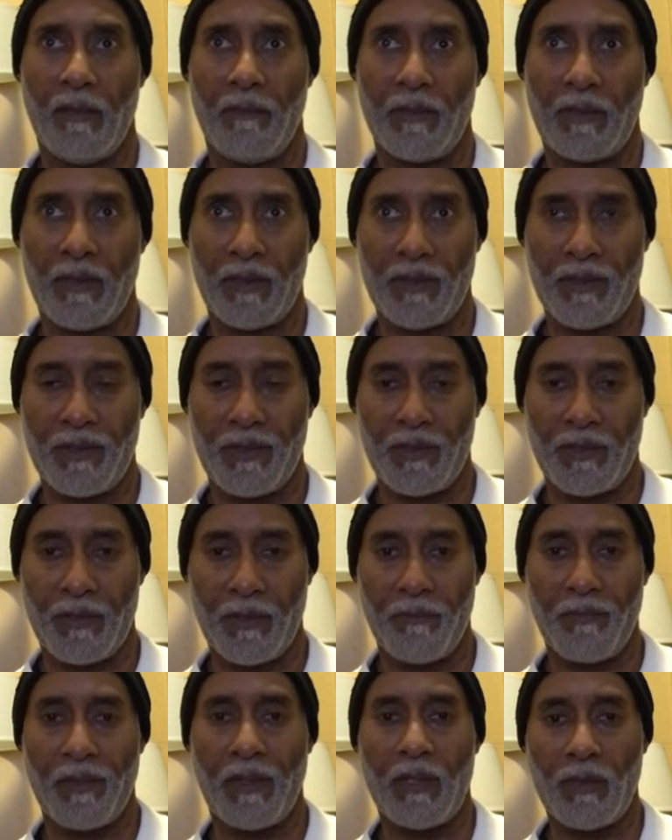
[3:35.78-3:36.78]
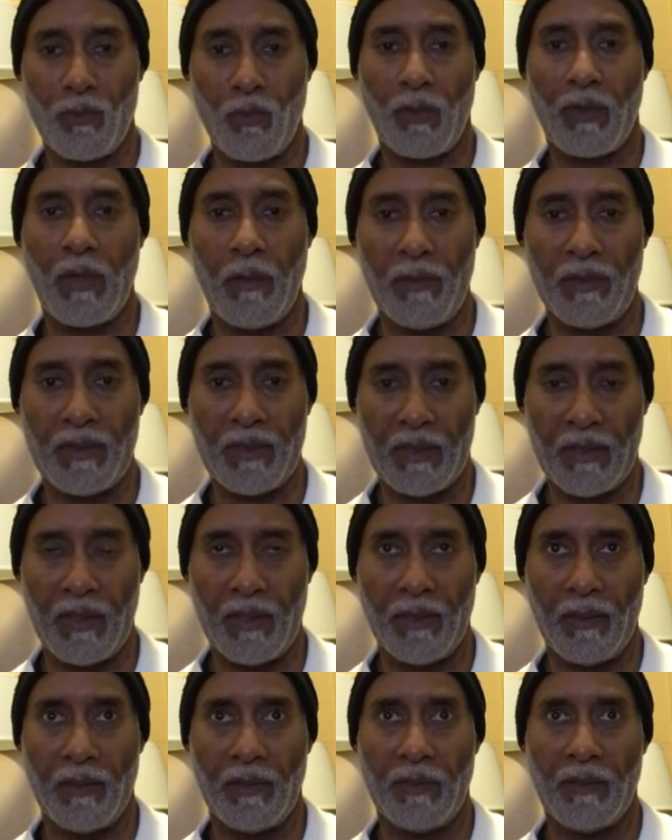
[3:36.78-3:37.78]
because some things were coming
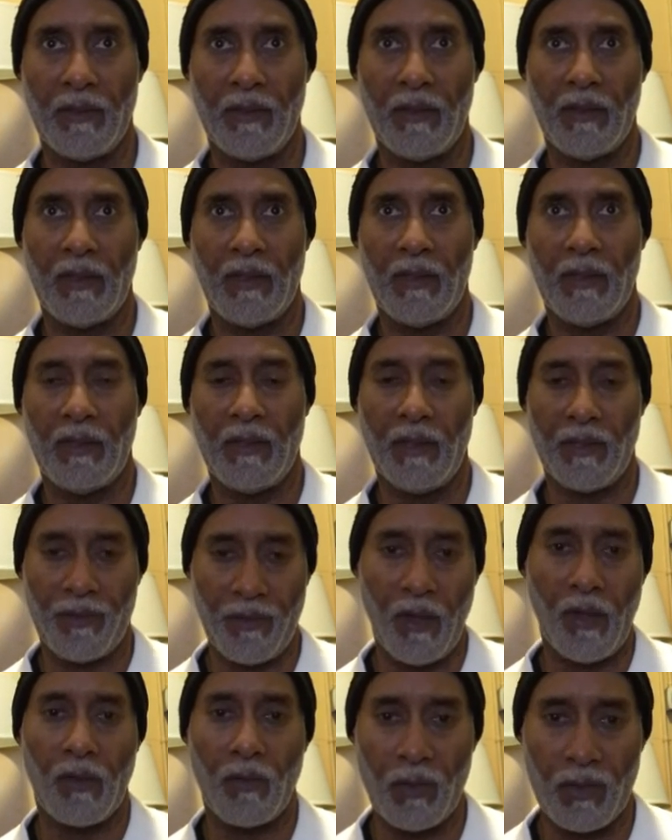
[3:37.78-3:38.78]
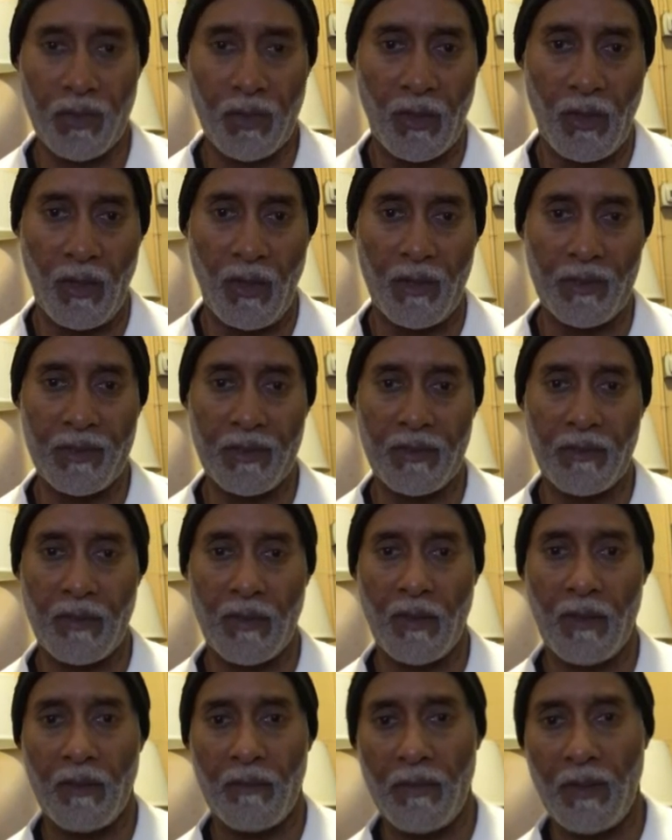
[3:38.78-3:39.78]
together. They thought it was lost,
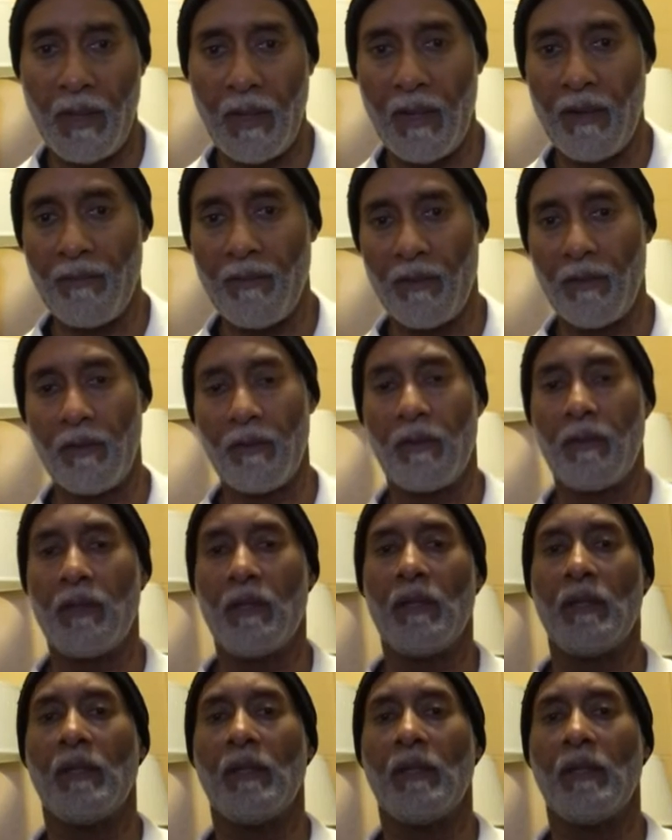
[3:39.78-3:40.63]
but however,